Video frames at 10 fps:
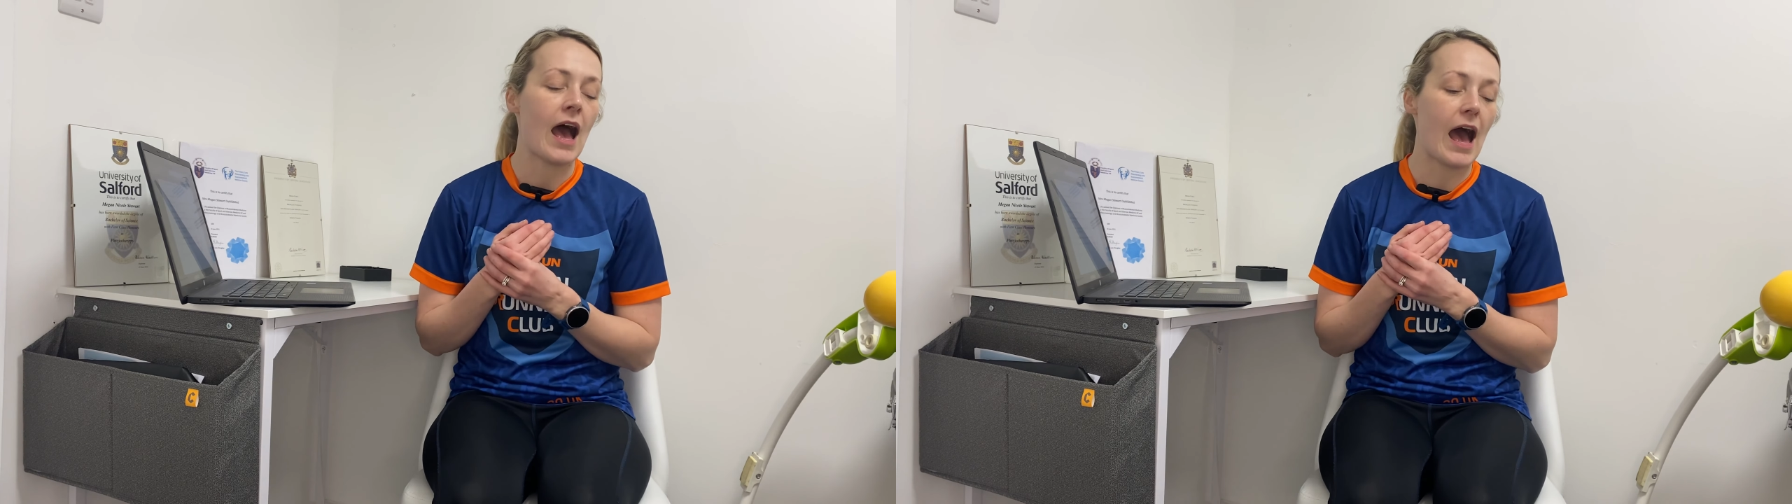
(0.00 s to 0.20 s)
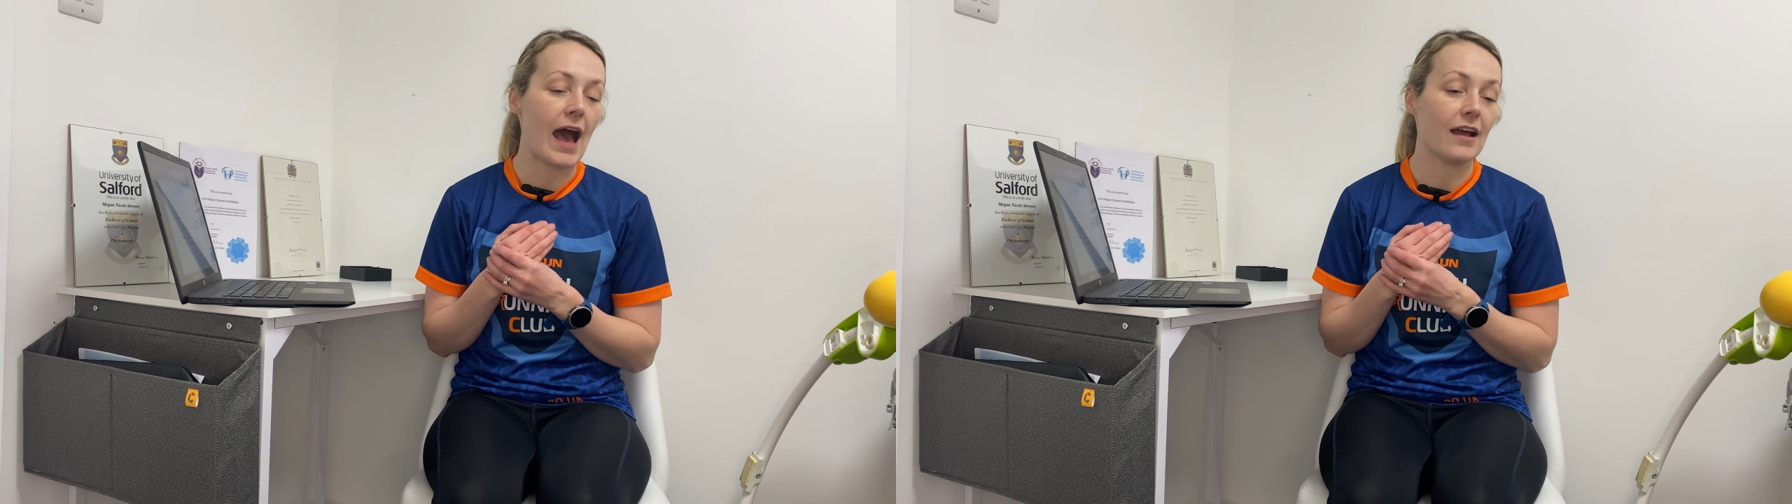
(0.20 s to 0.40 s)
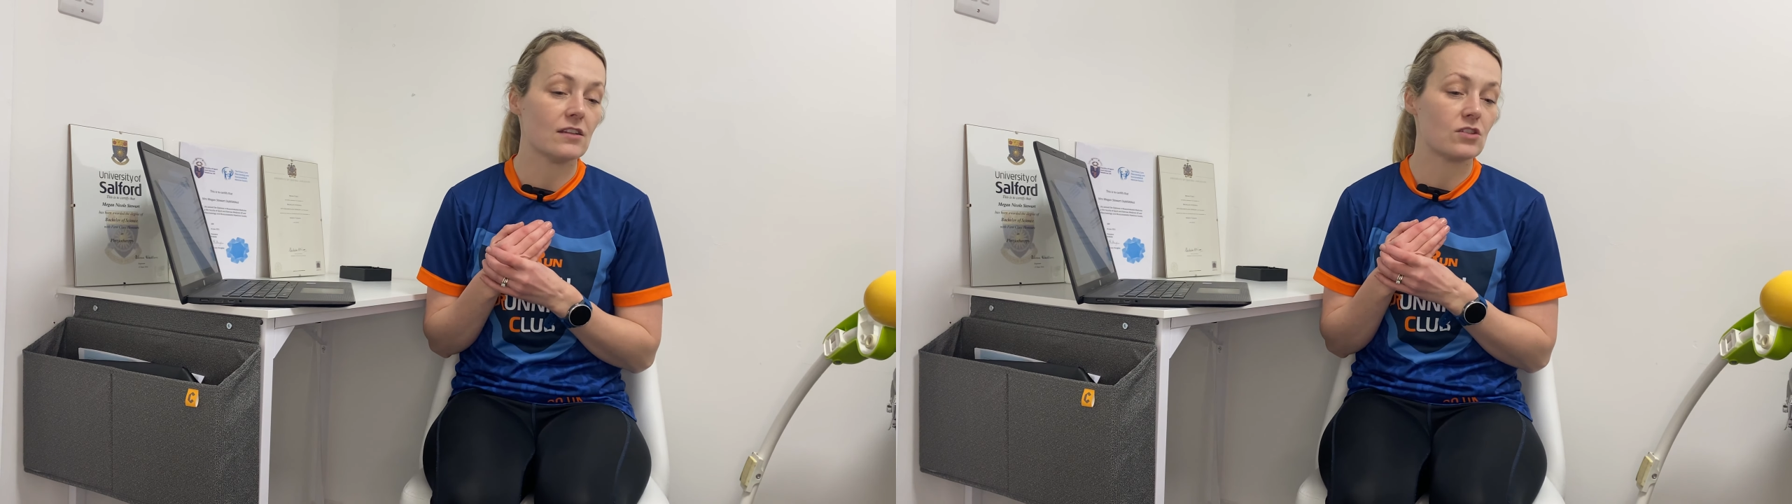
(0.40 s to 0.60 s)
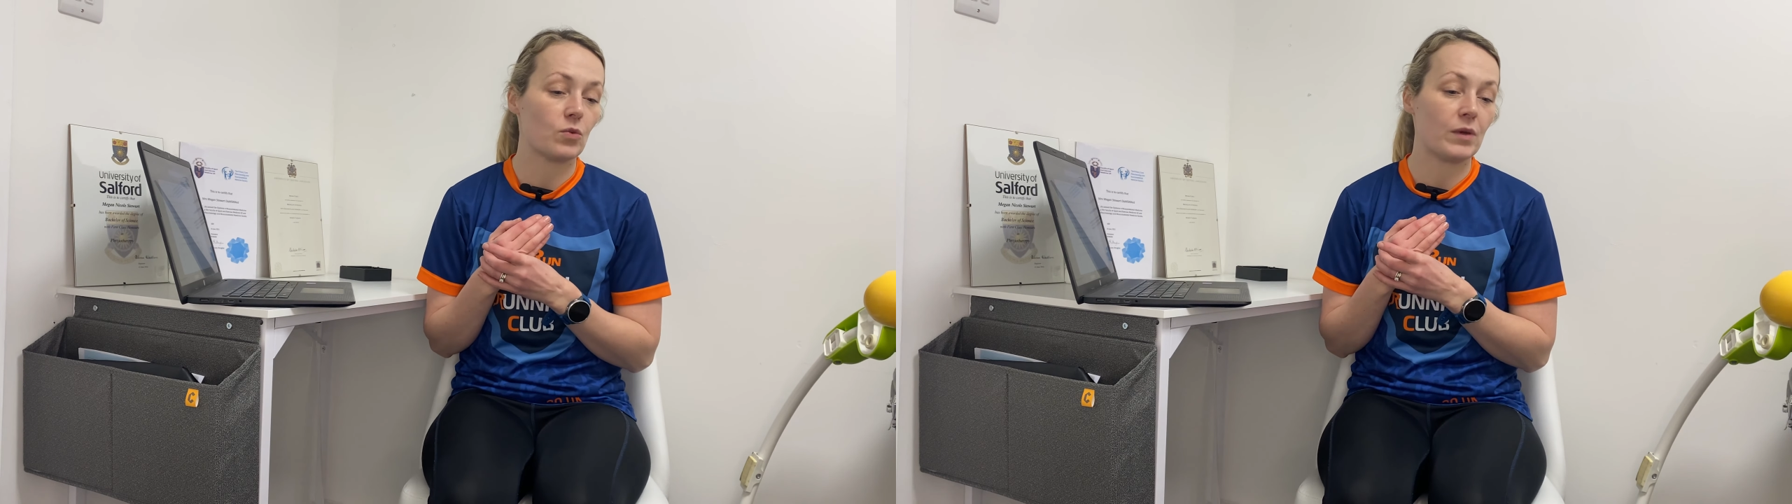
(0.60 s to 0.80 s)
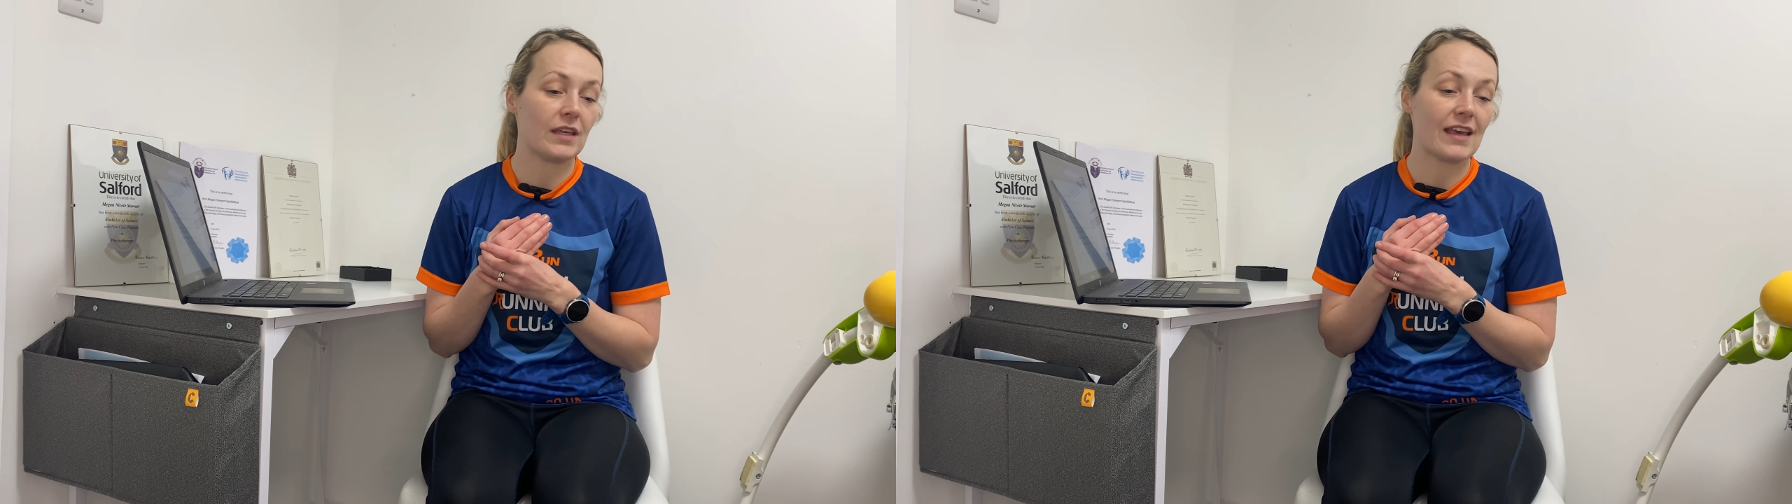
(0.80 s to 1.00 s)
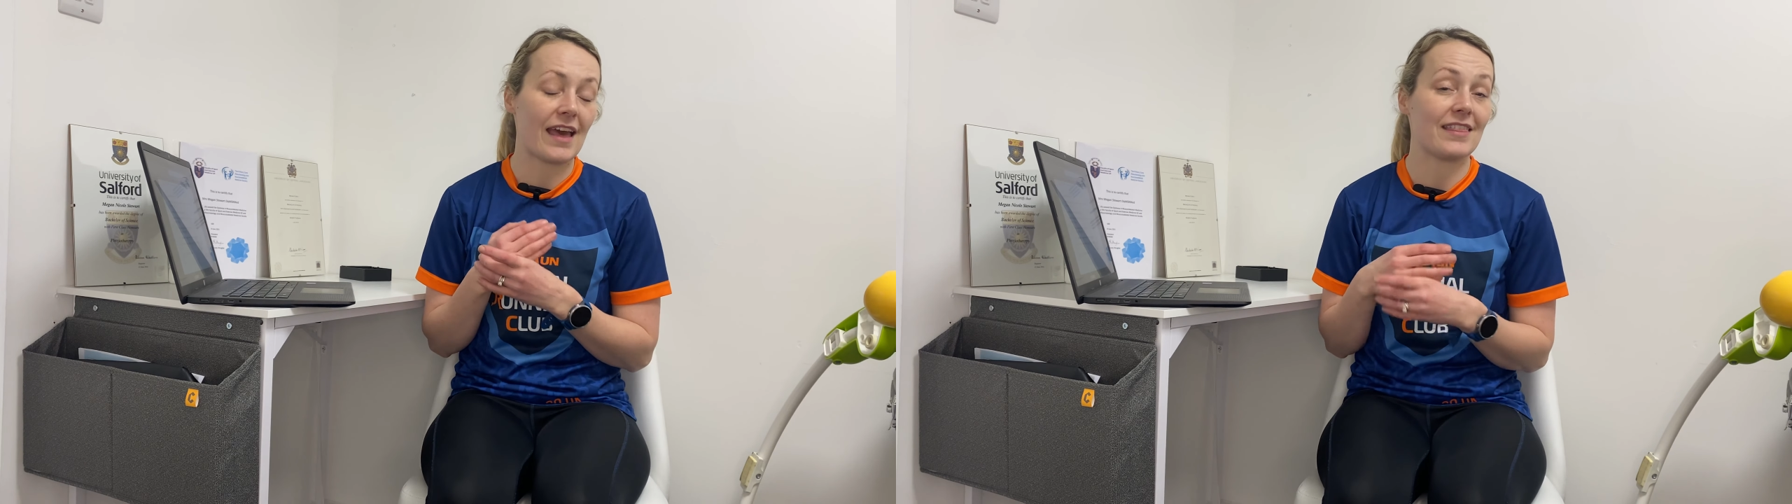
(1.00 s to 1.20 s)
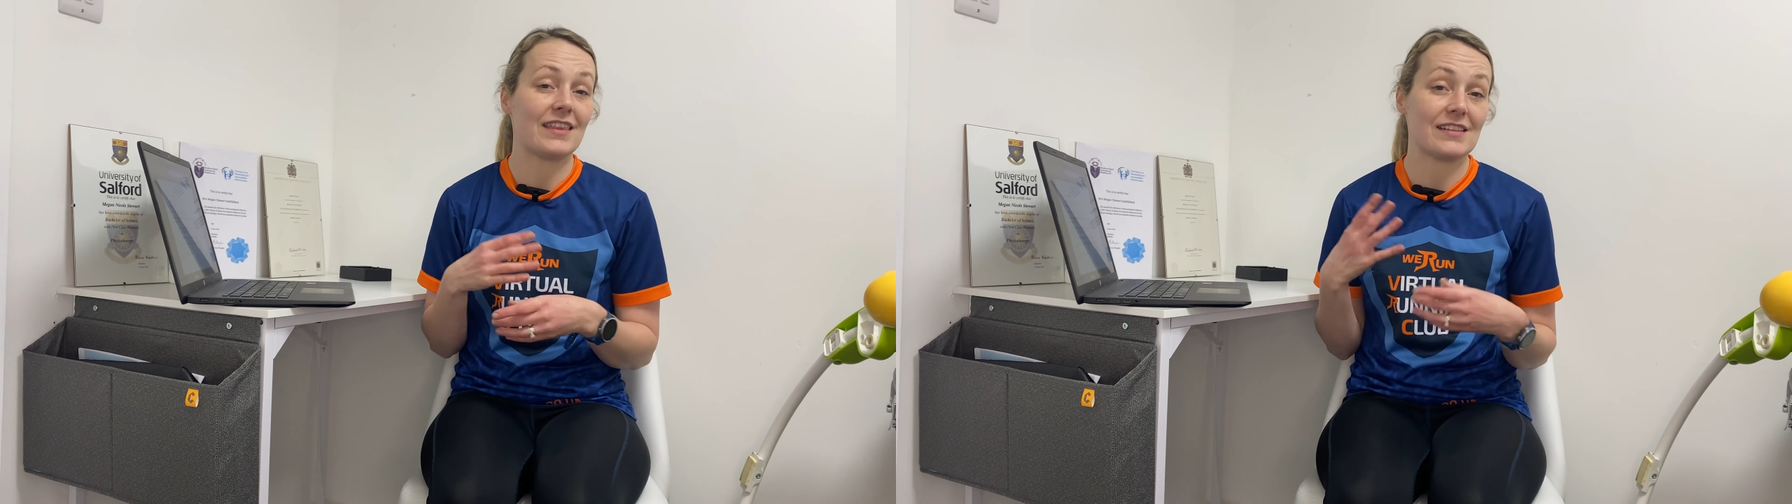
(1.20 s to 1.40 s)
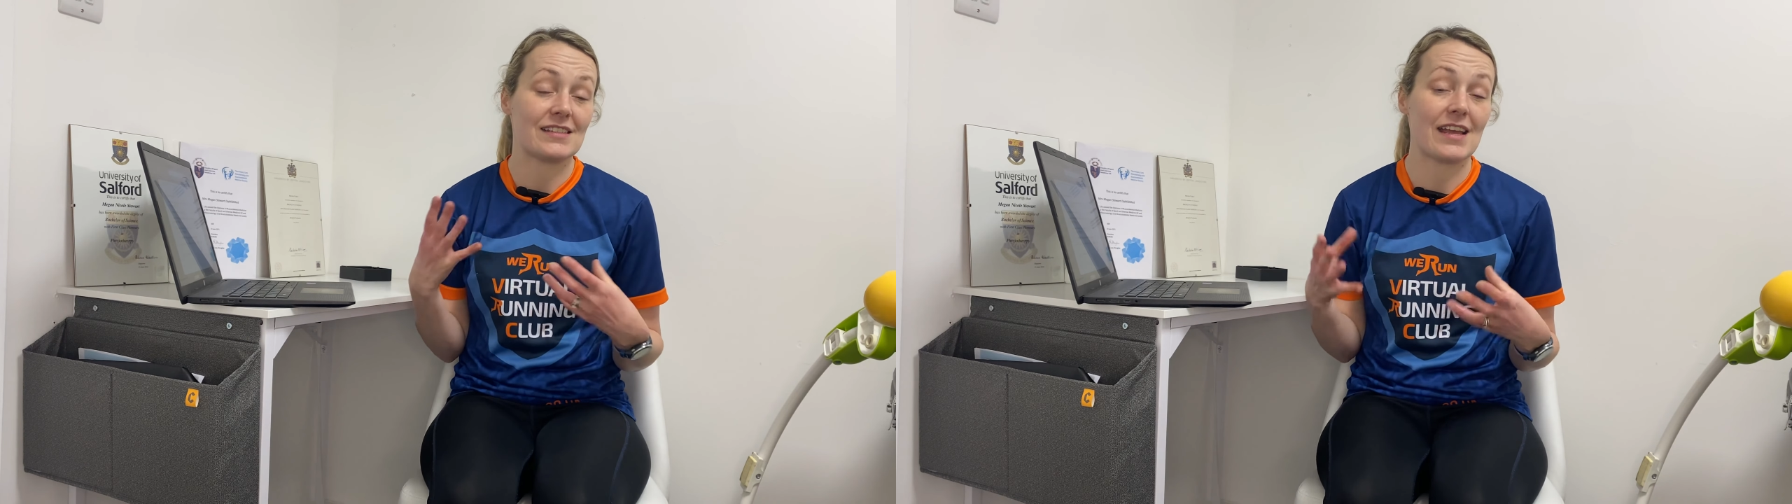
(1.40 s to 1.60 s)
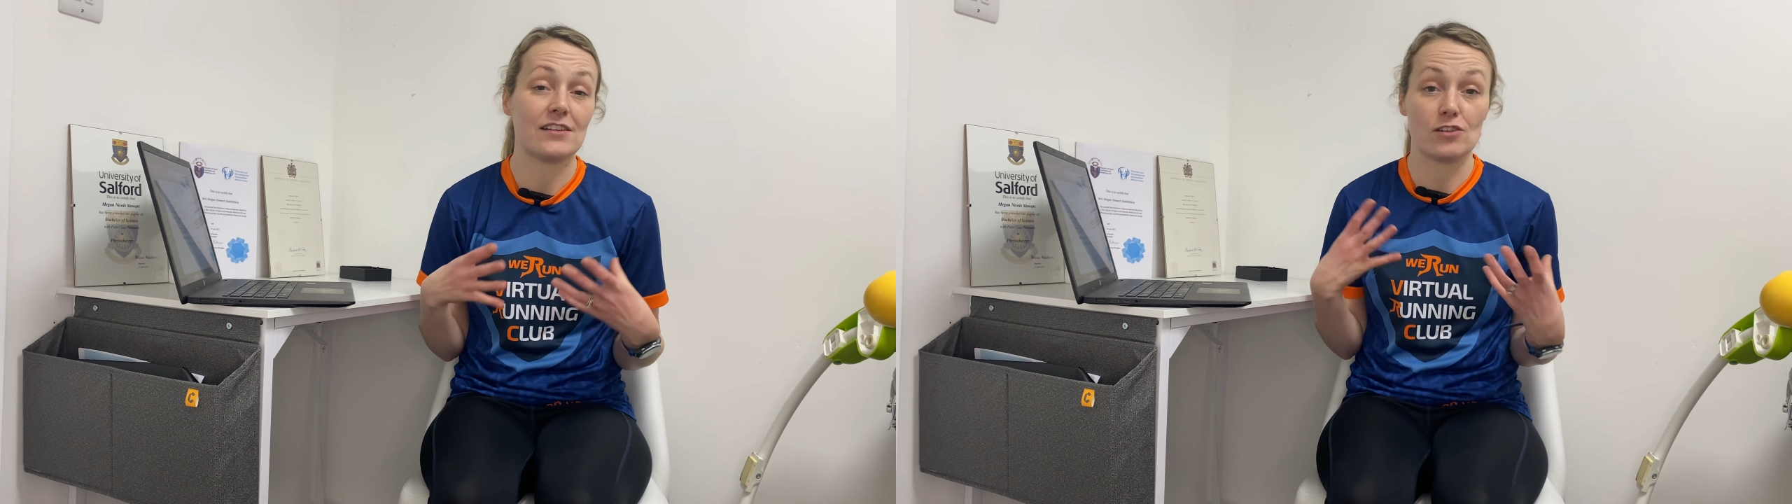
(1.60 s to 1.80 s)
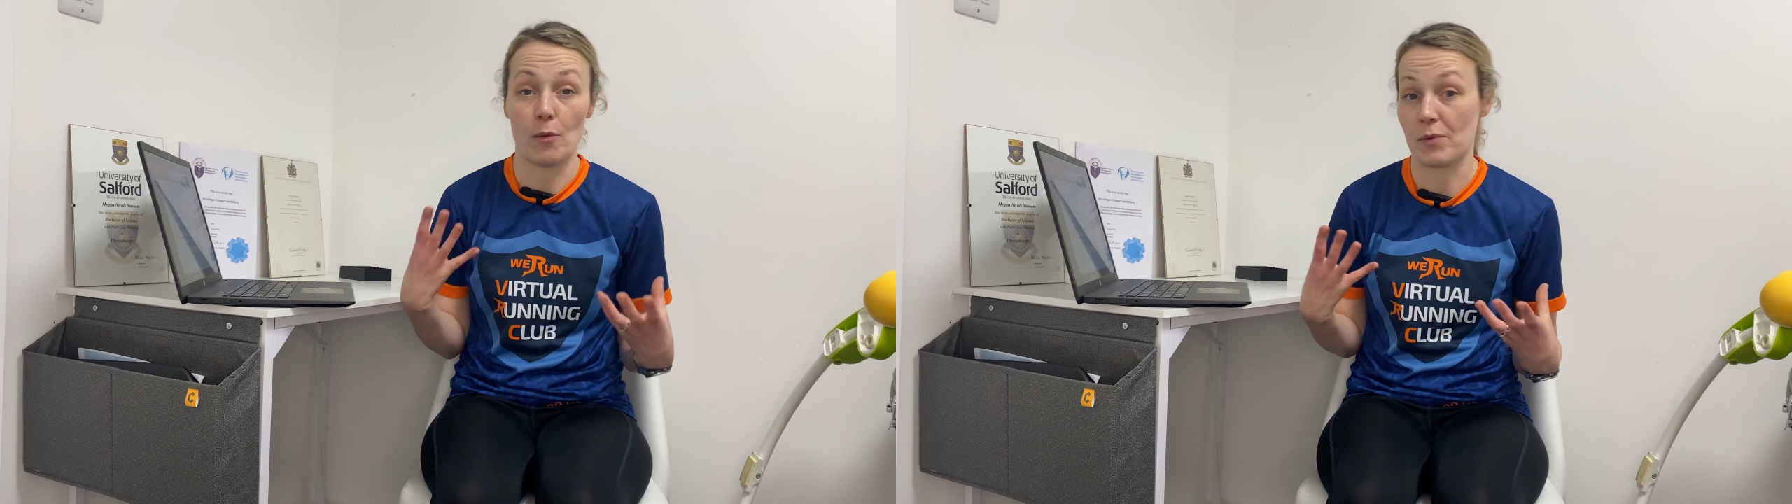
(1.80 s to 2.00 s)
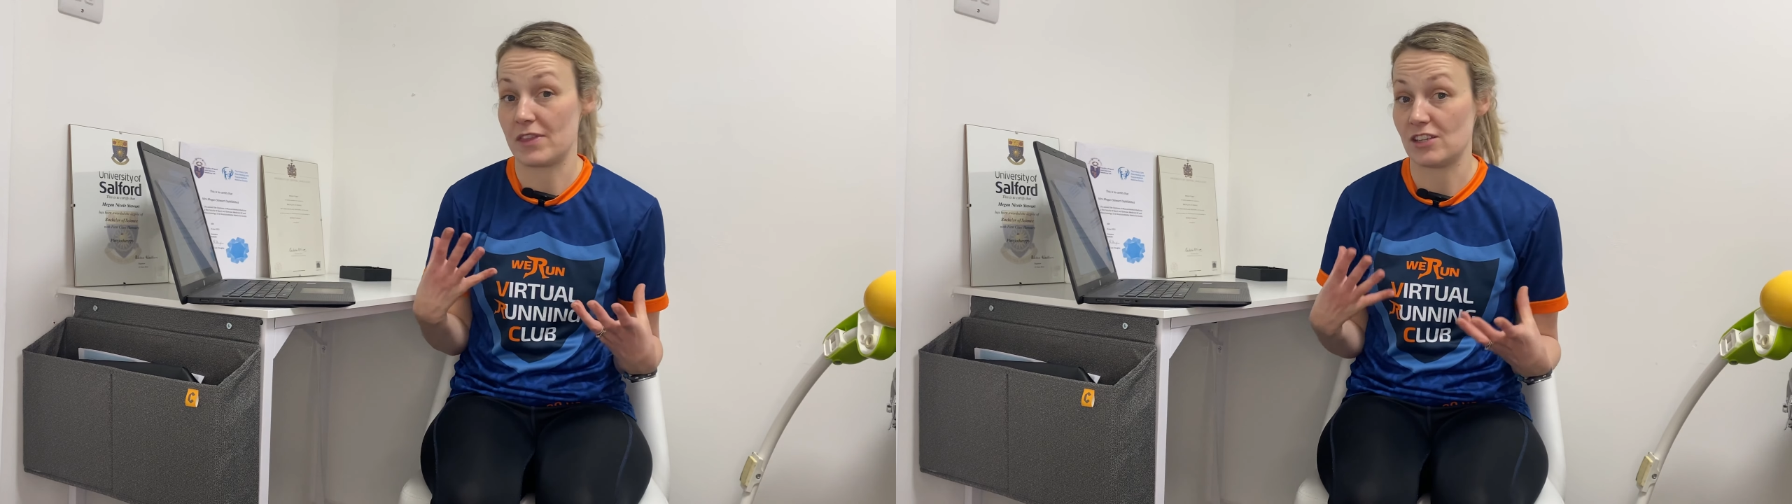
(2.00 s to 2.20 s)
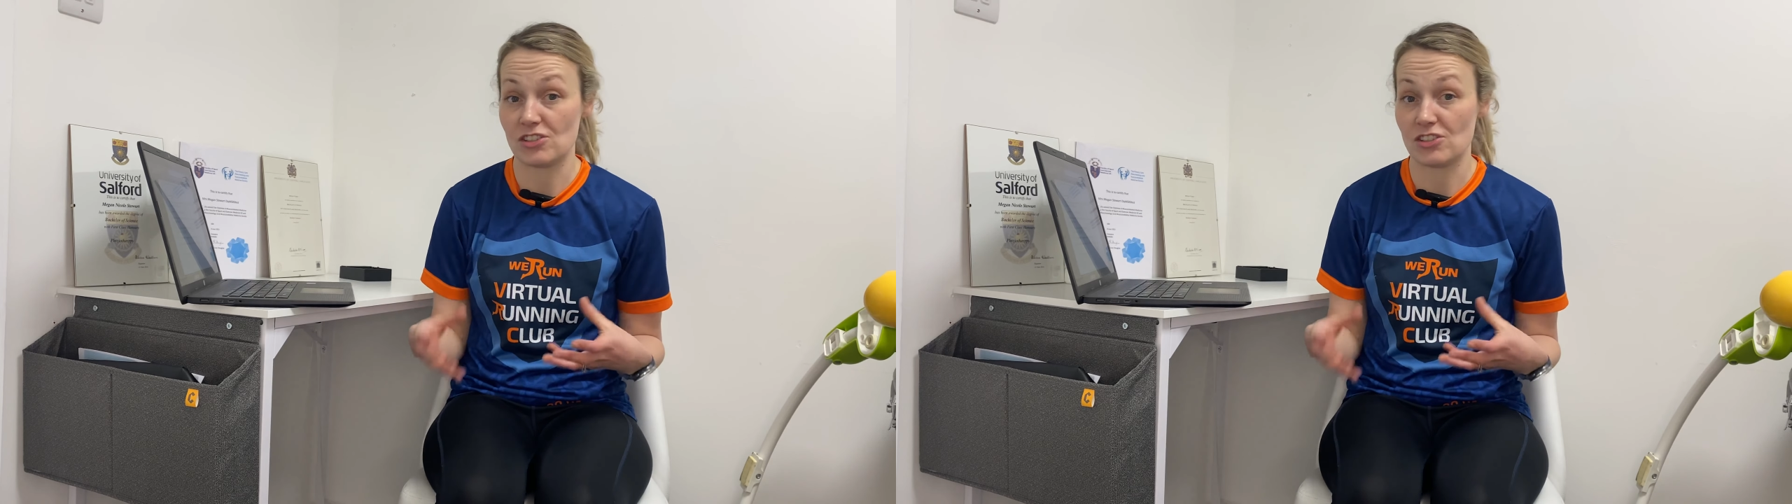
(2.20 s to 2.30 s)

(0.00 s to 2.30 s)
and we get this tendinopathy,